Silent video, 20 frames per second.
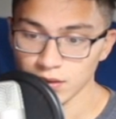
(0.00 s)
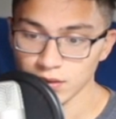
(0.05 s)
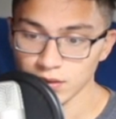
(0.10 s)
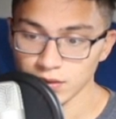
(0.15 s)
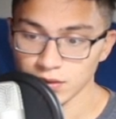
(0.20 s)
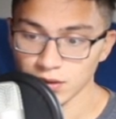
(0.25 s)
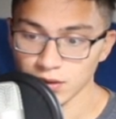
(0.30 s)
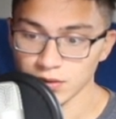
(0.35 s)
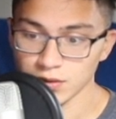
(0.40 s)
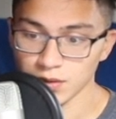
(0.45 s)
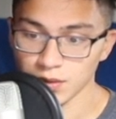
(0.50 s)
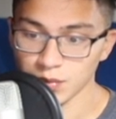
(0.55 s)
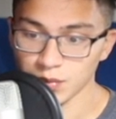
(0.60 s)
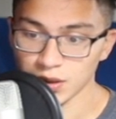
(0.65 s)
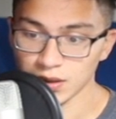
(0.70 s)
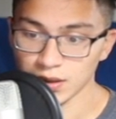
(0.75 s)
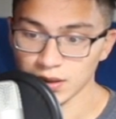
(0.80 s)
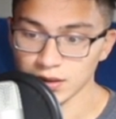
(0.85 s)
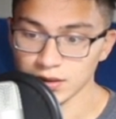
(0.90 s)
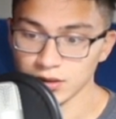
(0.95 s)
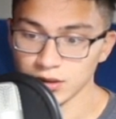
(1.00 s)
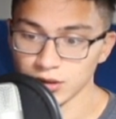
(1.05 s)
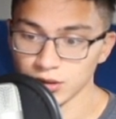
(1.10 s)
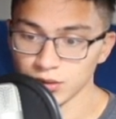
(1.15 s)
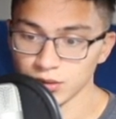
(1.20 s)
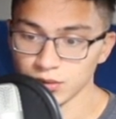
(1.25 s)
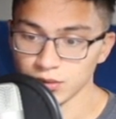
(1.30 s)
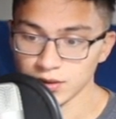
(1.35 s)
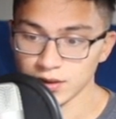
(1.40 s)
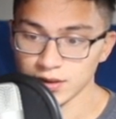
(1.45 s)
so something like
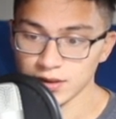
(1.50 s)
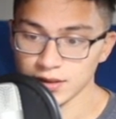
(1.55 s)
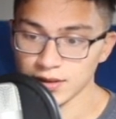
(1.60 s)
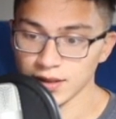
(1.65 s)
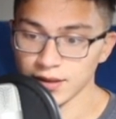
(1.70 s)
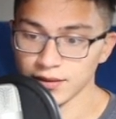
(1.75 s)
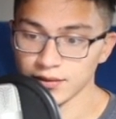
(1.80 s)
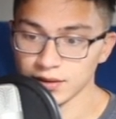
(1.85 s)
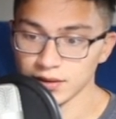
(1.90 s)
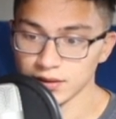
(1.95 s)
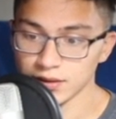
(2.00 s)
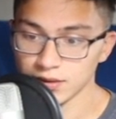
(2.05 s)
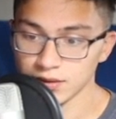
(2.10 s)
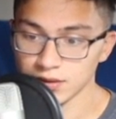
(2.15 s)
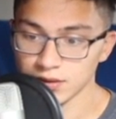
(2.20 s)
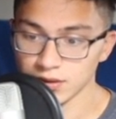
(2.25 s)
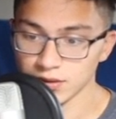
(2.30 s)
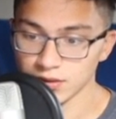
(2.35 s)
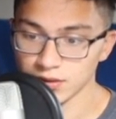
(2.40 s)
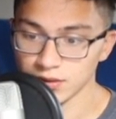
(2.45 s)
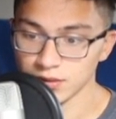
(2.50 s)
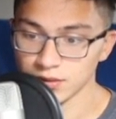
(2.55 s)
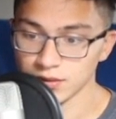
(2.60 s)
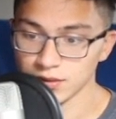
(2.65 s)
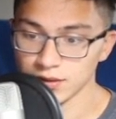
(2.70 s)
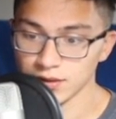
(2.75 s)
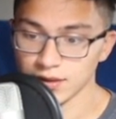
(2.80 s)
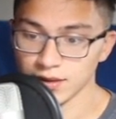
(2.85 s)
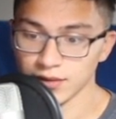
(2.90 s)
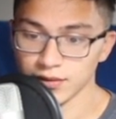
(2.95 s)
2 to 7. So 2 to
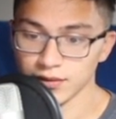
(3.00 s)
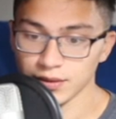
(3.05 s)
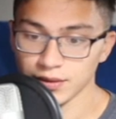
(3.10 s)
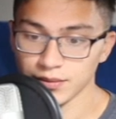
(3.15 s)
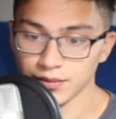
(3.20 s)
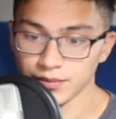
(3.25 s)
7.